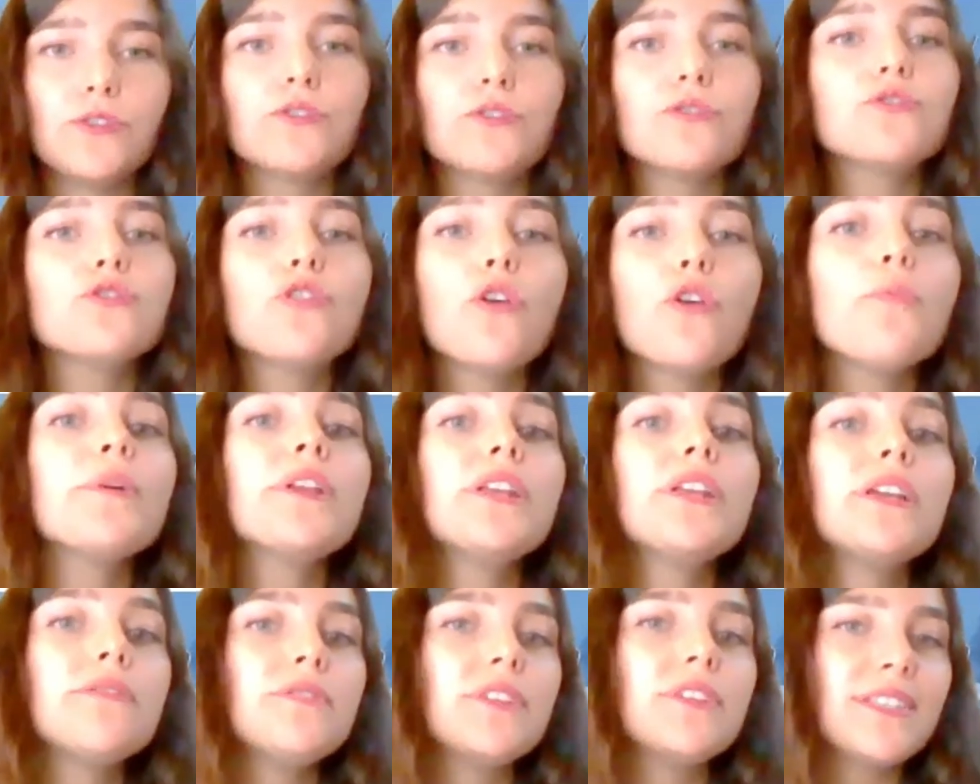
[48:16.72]
So
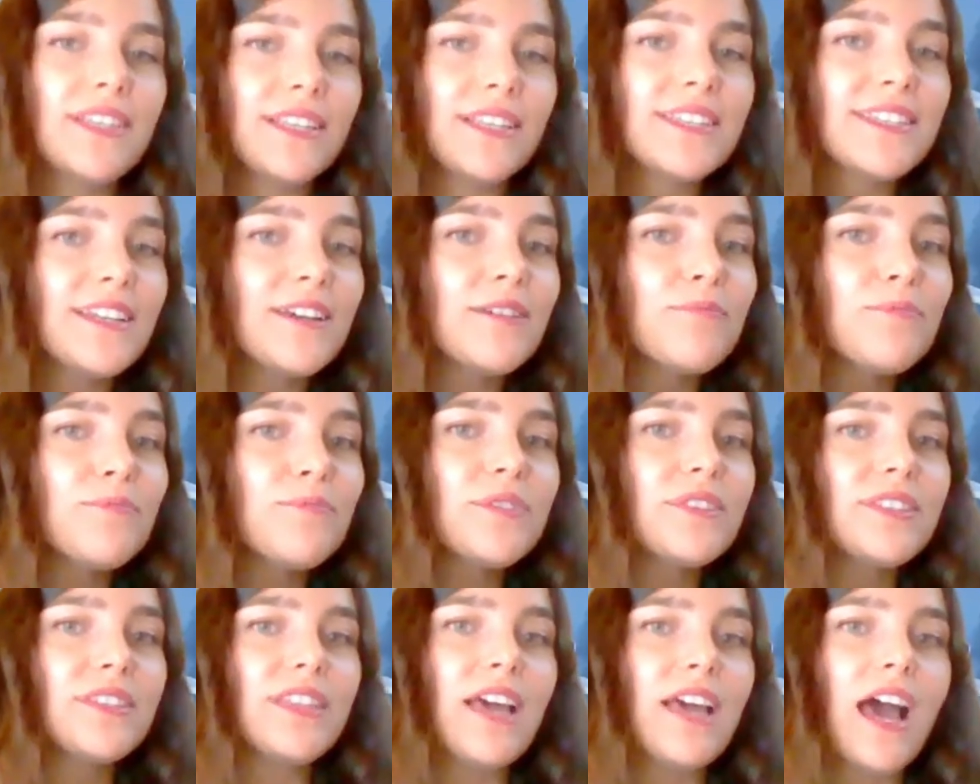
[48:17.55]
many of the systems
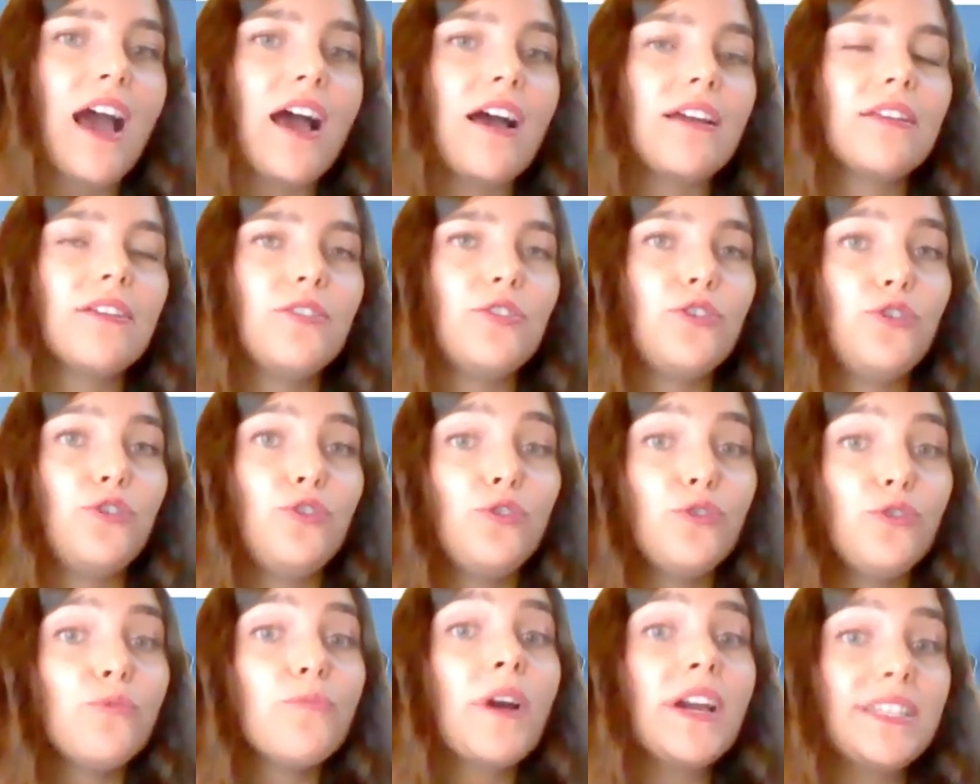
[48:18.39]
that
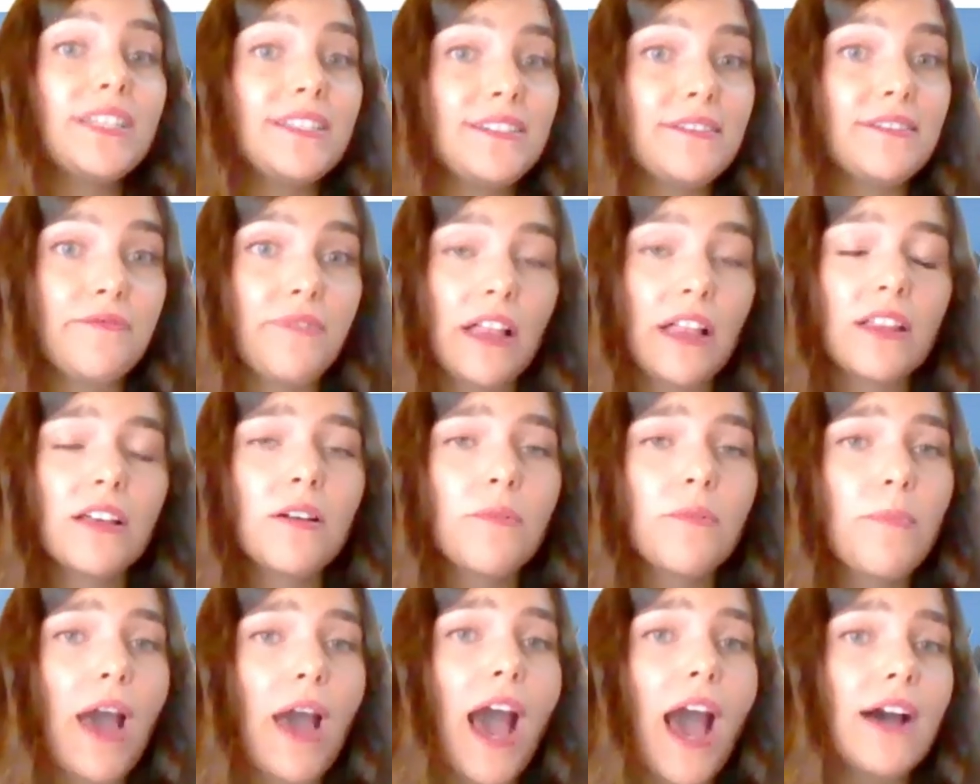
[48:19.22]
you might
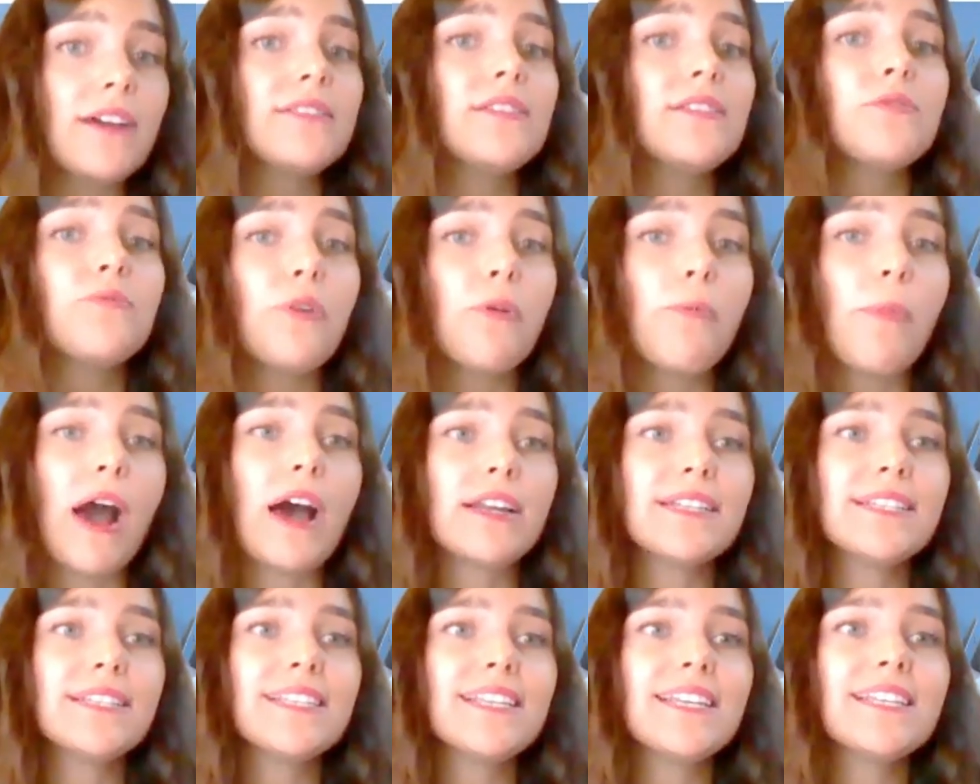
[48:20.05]
develop as a
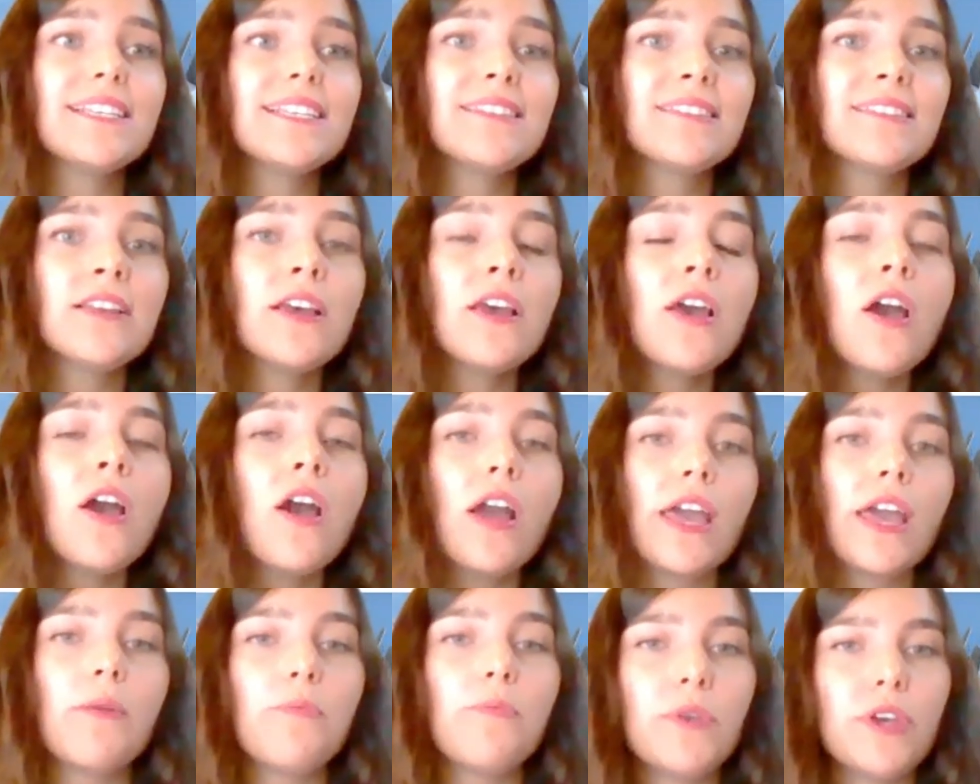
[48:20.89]
roboticist
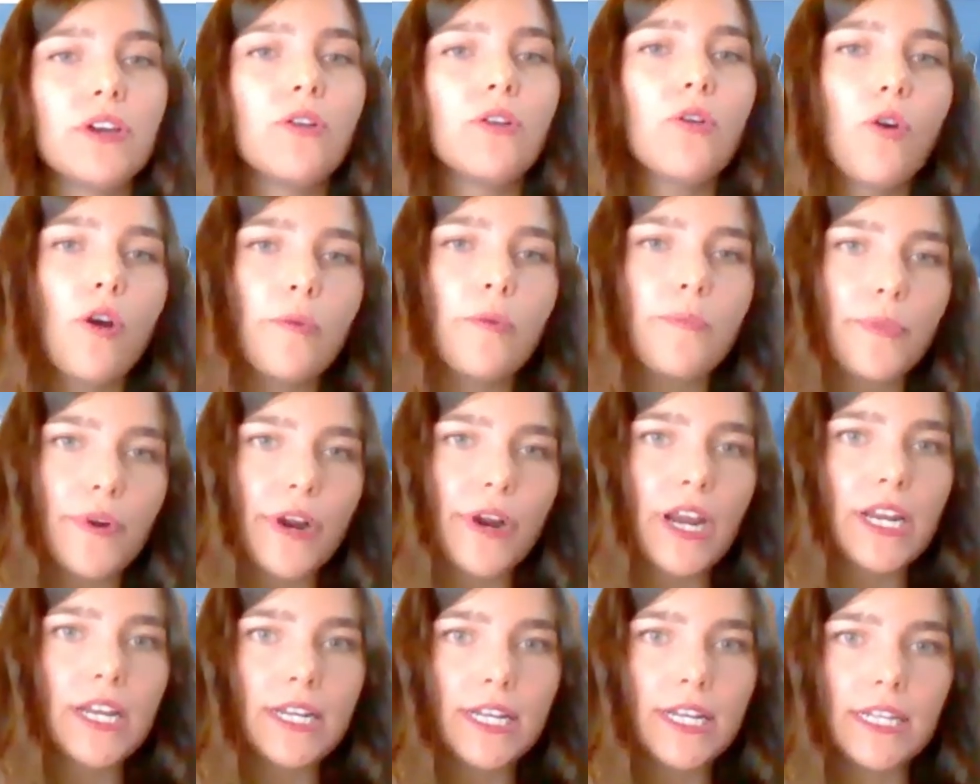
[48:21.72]
can be
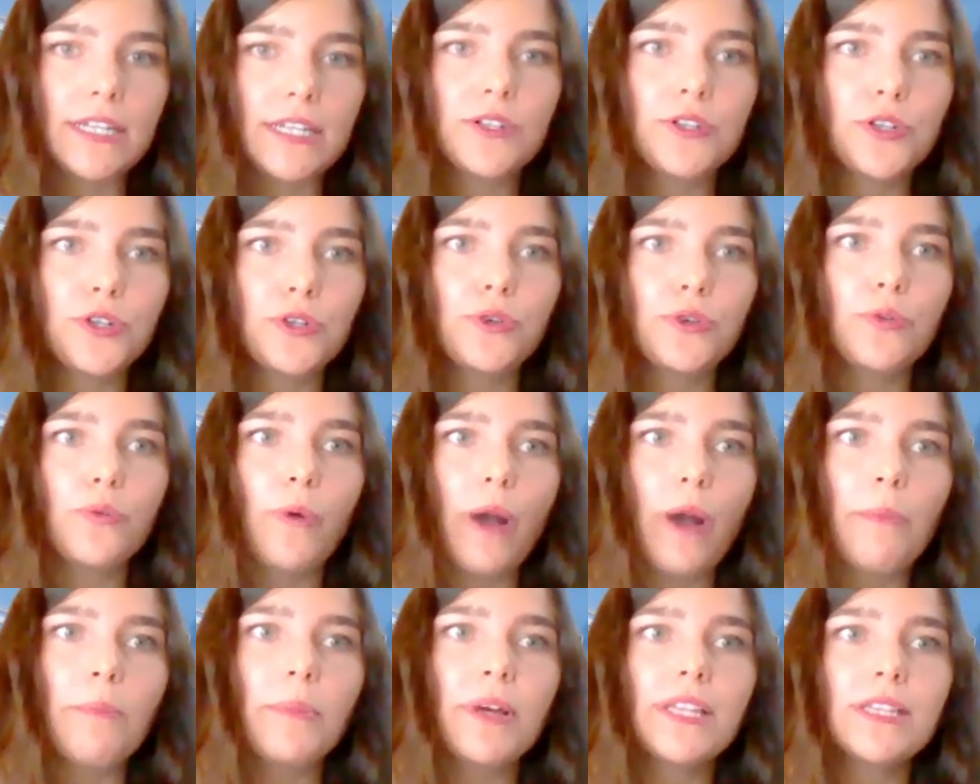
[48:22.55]
incorporated into
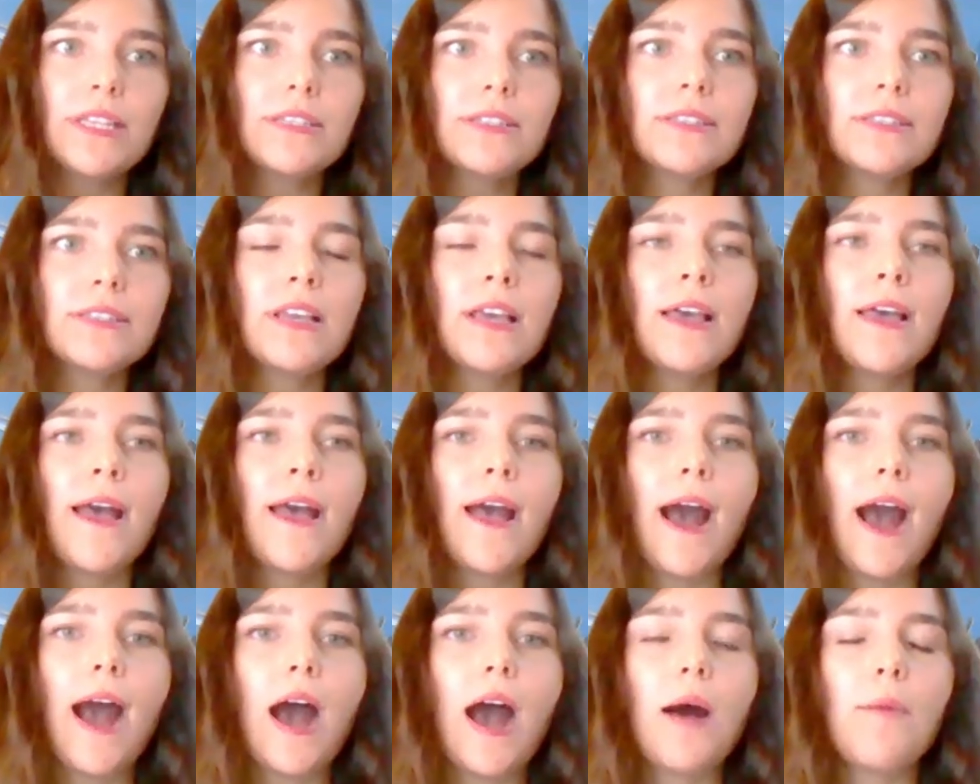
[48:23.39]
weapons,
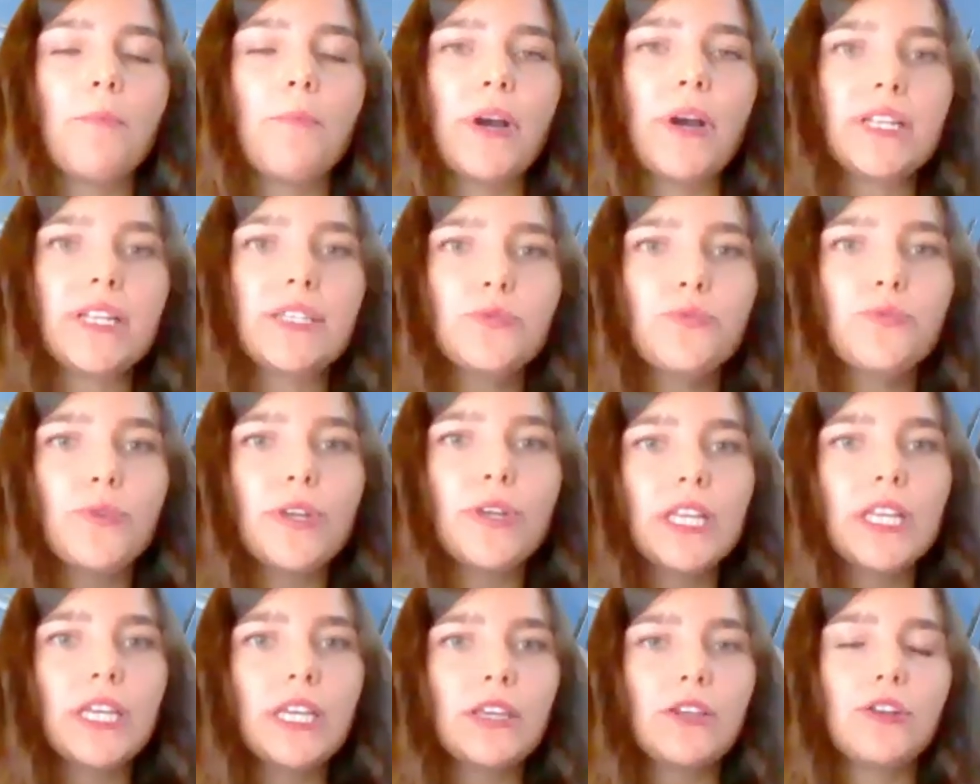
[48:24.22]
but it's
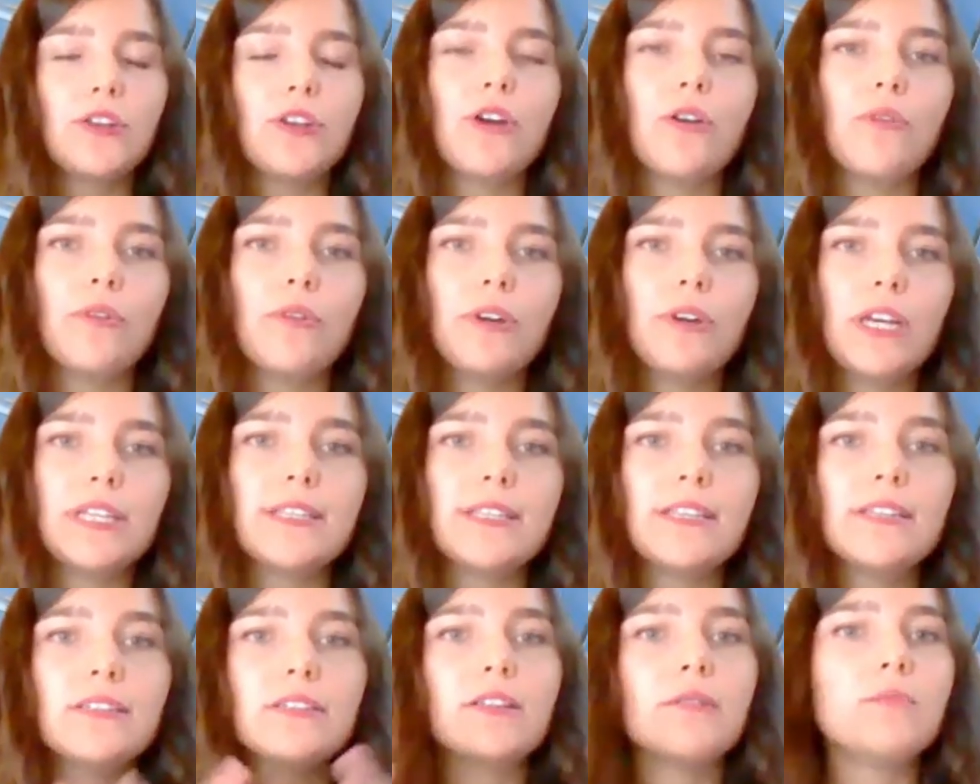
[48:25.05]
really, a
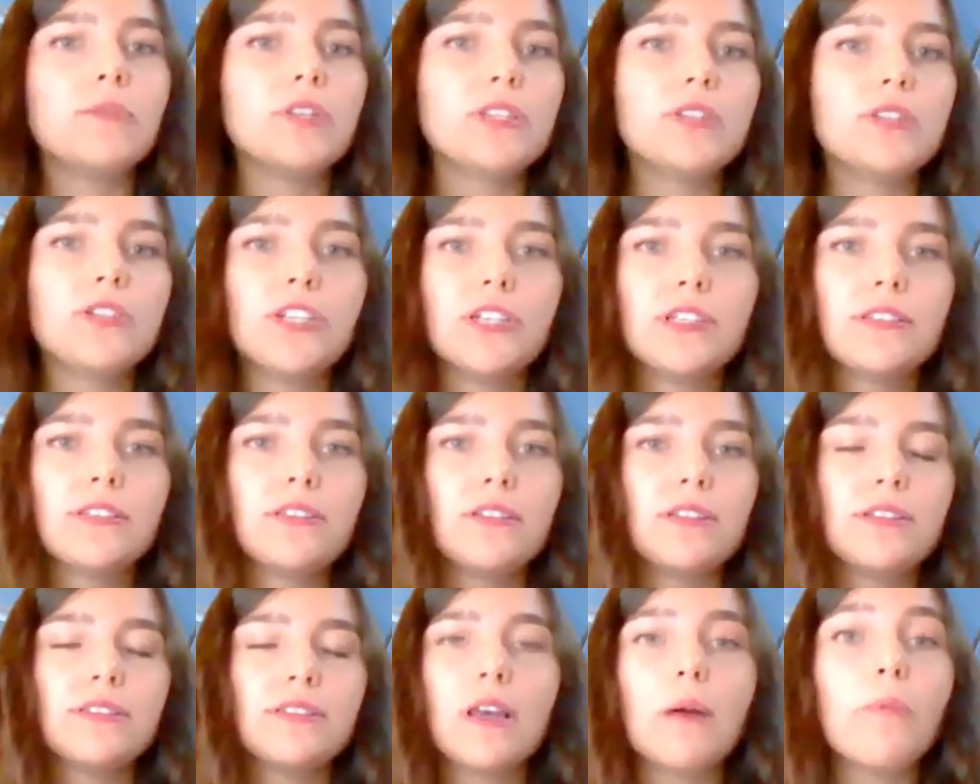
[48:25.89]
system is just
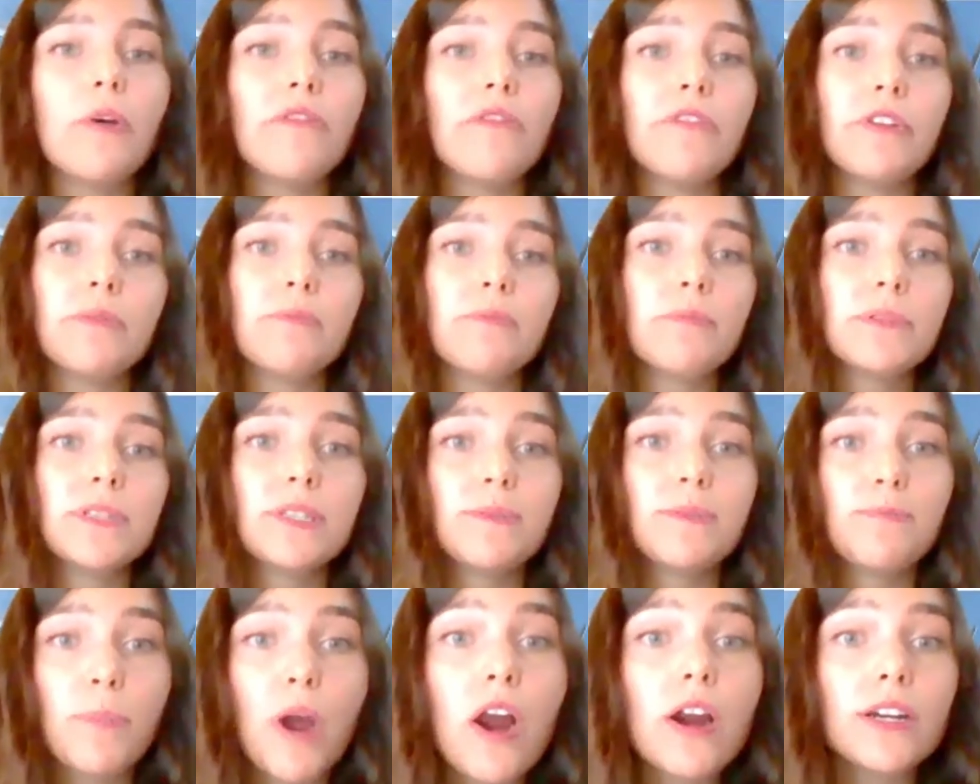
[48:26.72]
the sum of its
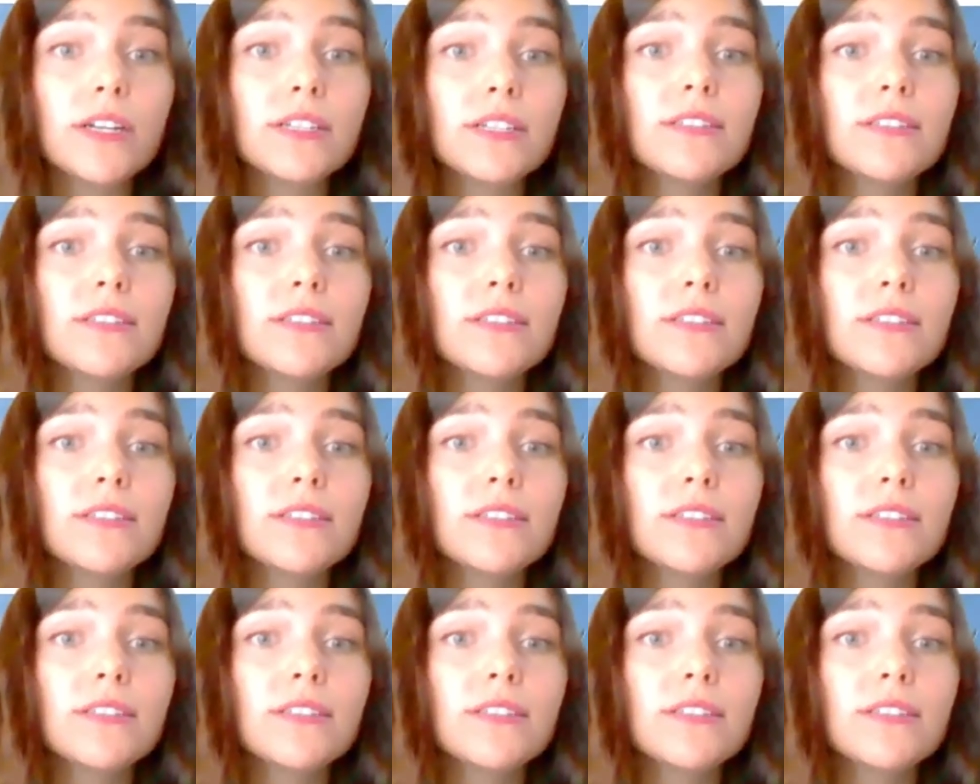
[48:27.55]
parts.